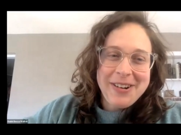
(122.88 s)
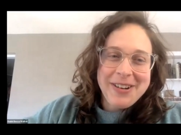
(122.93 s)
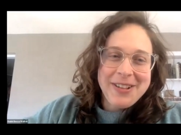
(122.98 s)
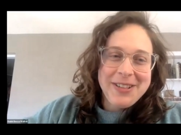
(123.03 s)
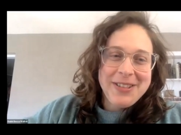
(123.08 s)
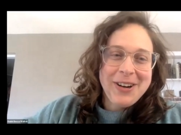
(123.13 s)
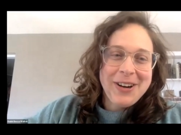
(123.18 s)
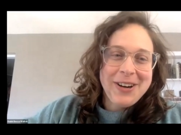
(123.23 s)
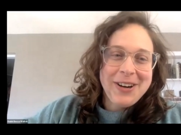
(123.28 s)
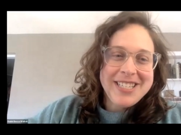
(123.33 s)
going to
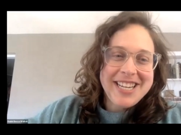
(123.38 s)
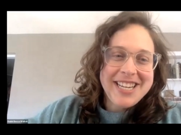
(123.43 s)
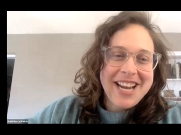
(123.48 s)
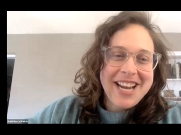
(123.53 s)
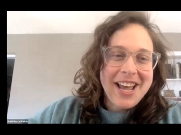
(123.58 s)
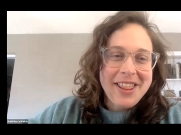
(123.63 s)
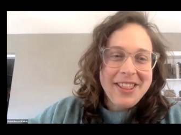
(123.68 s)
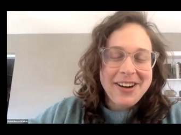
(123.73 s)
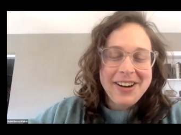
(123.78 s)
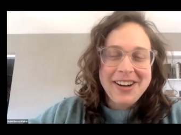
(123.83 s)
learn
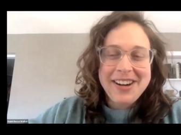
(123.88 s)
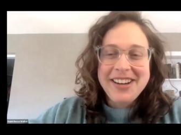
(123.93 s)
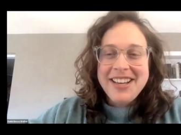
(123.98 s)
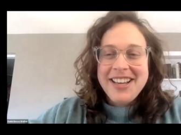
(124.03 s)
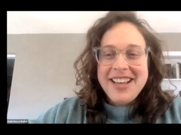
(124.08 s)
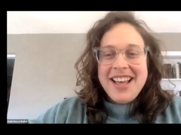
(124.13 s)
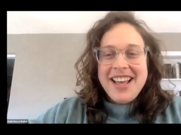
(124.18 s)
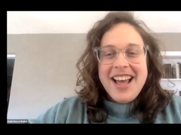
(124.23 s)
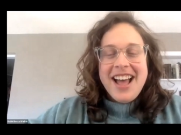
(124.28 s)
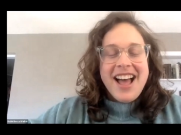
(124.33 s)
together,
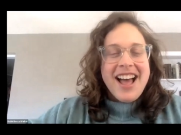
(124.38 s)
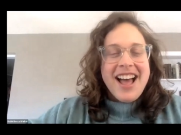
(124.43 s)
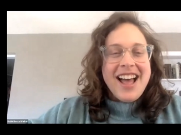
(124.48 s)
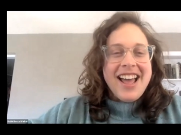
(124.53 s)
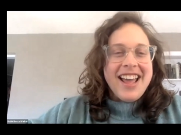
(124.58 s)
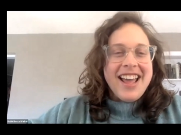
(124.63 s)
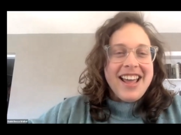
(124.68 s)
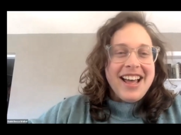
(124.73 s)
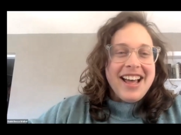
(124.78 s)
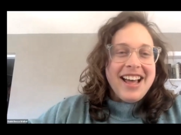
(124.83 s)

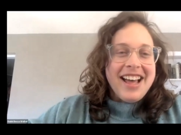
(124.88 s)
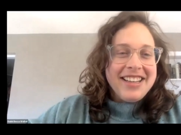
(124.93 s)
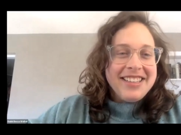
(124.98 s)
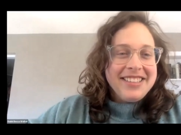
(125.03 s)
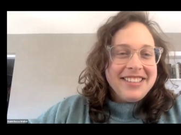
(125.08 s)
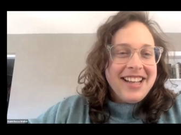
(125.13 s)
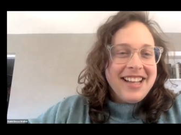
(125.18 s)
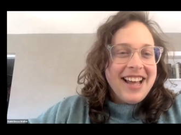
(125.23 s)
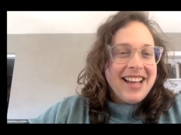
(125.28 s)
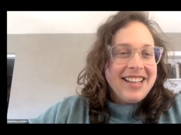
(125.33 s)
I uh,
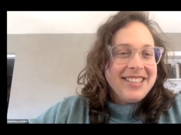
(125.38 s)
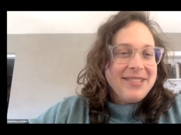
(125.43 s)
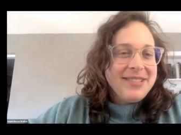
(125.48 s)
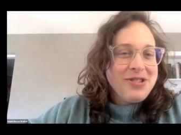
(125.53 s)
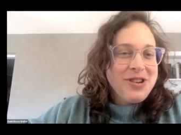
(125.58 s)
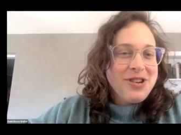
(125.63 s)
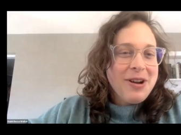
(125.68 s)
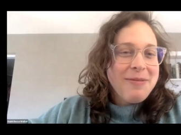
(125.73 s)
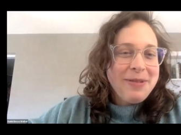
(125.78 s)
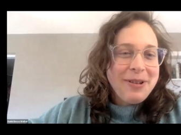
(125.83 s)
had some
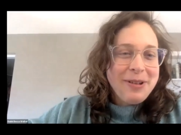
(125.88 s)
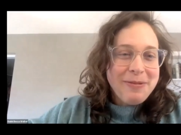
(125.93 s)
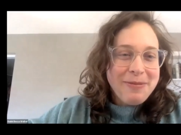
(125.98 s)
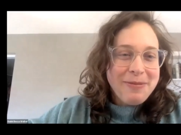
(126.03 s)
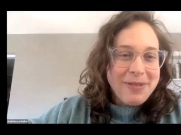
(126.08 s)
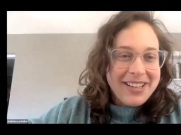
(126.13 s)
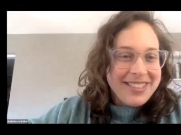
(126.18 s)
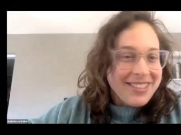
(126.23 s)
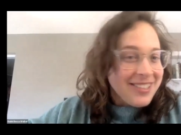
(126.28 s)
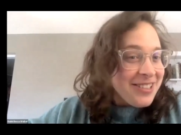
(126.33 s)
trouble
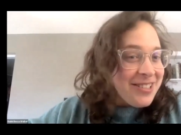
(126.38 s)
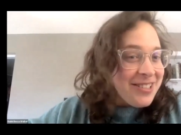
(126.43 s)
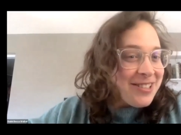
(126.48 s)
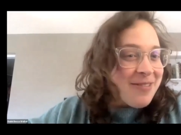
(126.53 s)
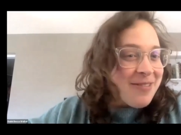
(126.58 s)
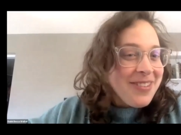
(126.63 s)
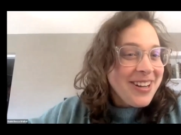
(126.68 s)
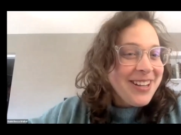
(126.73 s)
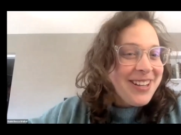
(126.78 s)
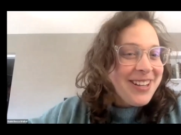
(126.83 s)
because there's so
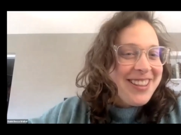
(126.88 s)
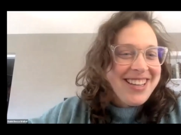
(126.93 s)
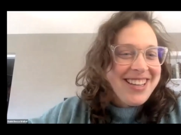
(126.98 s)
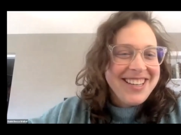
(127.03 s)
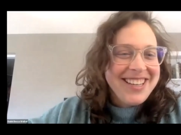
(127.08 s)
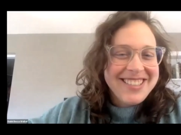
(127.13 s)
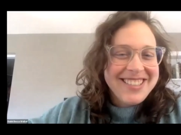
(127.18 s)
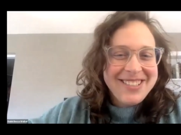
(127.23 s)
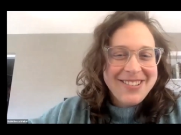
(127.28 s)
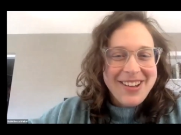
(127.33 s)
many good
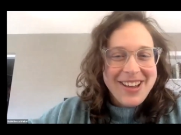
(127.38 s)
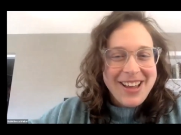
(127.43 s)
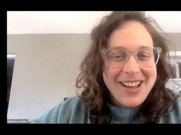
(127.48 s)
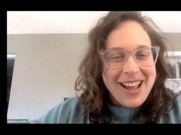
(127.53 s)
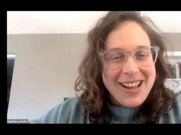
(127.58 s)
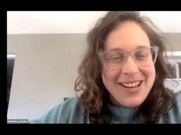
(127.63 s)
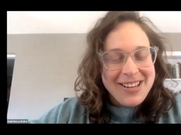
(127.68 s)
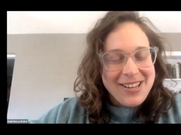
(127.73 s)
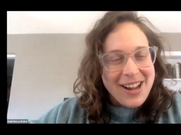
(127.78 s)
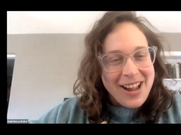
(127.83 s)
things. So I,
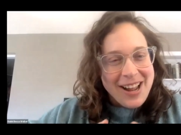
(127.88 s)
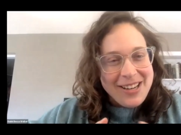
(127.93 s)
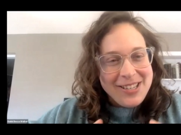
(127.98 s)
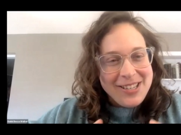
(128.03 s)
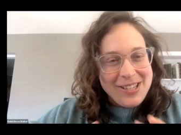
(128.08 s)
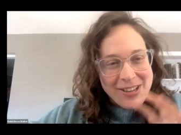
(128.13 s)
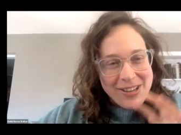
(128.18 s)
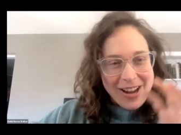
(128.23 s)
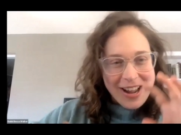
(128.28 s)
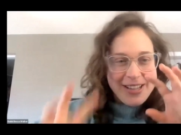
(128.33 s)
I I,
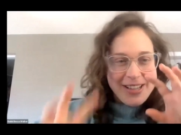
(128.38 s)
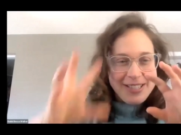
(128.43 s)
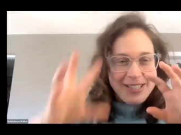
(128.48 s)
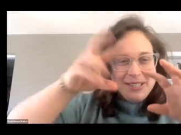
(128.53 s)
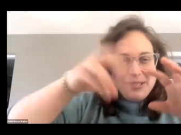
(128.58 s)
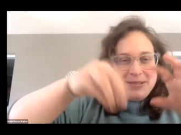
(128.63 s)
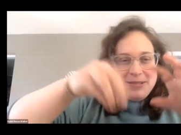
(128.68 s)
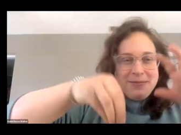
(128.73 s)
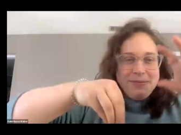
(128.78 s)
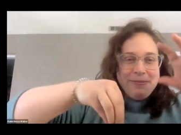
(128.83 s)
I
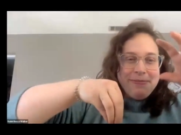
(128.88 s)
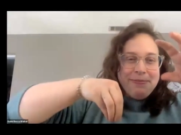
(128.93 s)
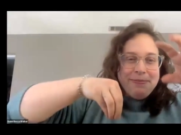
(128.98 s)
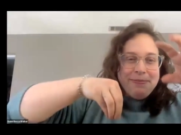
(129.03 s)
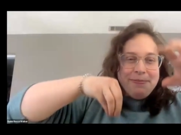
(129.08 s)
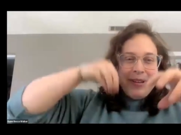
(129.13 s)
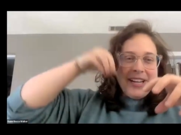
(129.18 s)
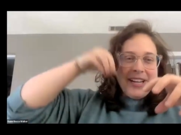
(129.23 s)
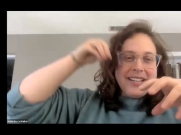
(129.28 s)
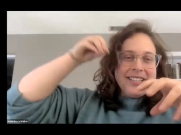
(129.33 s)

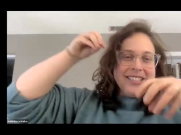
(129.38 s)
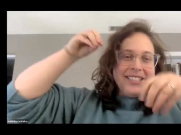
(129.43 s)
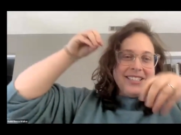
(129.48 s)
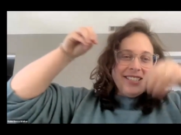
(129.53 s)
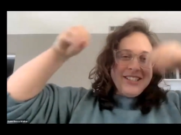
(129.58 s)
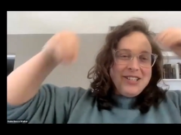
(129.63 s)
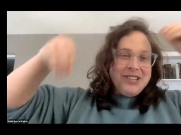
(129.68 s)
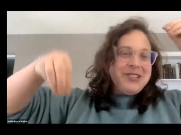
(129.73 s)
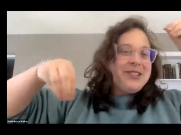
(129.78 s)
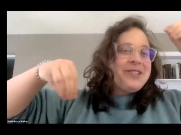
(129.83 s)

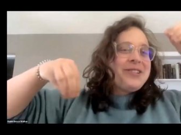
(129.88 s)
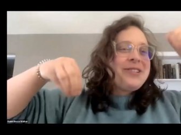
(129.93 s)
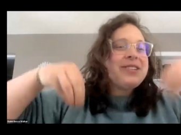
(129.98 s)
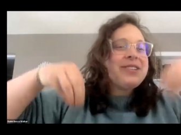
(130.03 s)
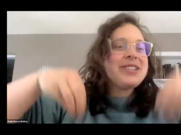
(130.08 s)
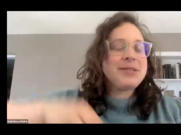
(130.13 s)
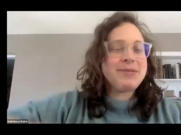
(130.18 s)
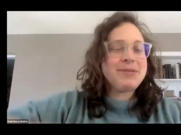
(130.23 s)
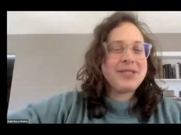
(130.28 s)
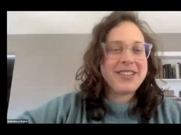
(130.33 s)
picked two
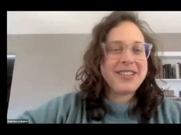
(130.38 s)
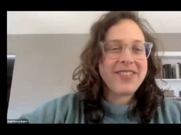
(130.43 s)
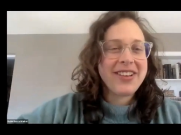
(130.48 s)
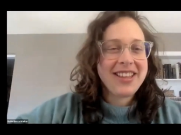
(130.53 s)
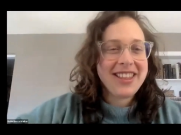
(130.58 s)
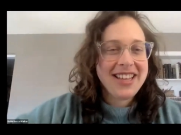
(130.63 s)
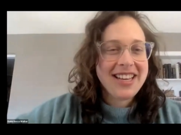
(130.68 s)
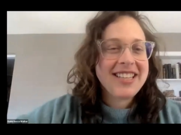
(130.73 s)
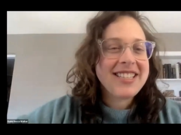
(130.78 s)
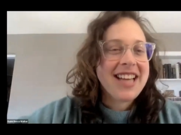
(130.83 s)

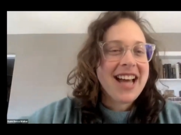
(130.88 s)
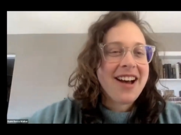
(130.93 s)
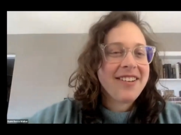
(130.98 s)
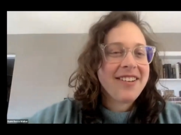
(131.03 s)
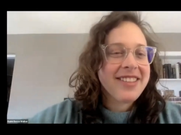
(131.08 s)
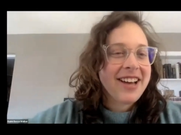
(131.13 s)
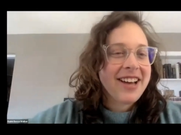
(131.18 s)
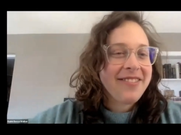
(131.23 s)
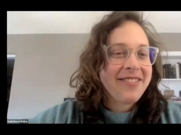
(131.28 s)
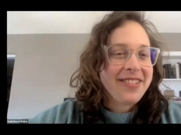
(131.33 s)
specific things
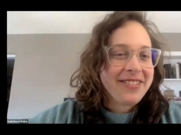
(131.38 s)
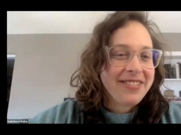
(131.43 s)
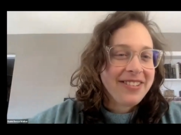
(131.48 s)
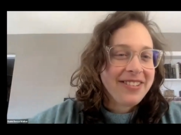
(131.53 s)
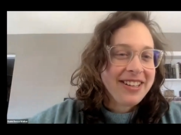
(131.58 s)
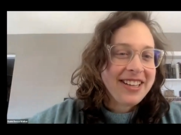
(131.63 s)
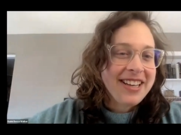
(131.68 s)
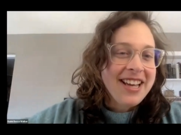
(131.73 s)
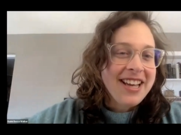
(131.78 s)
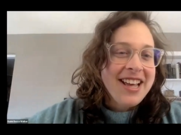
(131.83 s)
out that we
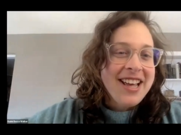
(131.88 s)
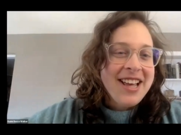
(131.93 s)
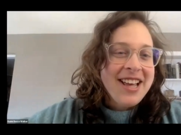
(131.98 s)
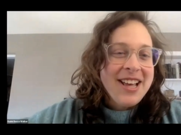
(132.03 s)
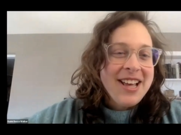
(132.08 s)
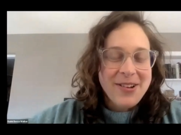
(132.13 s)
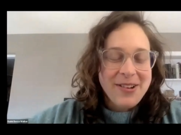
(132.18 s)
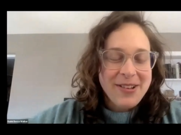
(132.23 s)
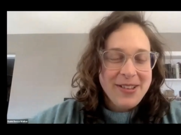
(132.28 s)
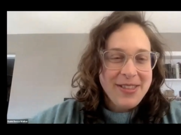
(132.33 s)
will
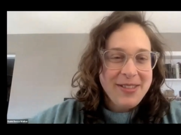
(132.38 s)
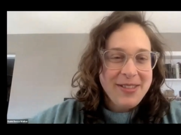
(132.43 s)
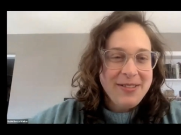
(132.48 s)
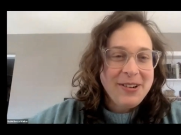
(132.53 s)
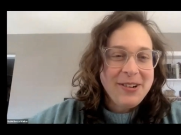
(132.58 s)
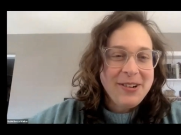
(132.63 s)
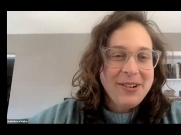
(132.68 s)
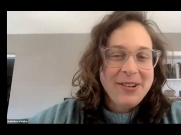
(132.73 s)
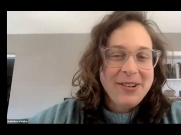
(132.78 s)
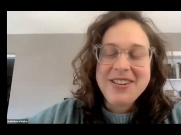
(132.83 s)
go
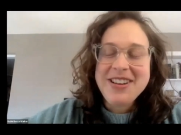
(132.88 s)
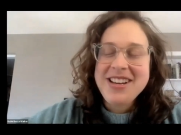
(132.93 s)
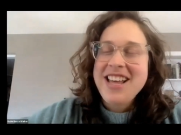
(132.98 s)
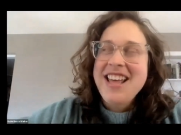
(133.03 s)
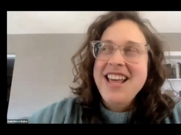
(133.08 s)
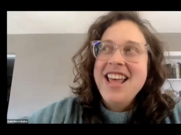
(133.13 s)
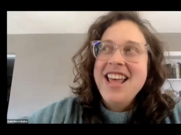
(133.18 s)
through.